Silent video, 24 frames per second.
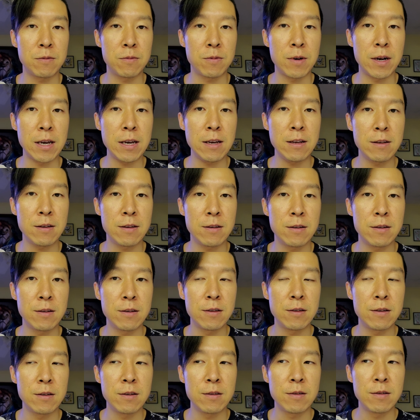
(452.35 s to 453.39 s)
right?
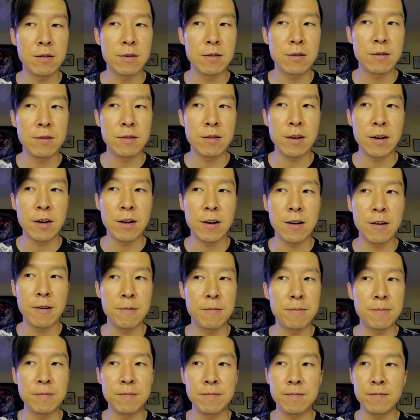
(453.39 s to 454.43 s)

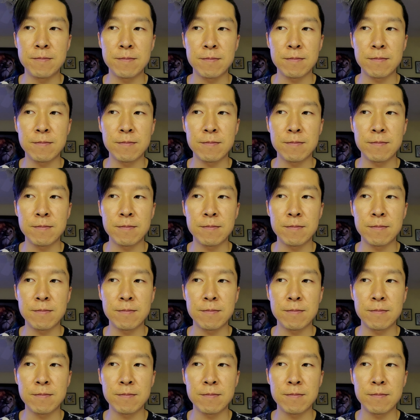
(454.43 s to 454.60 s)
Um,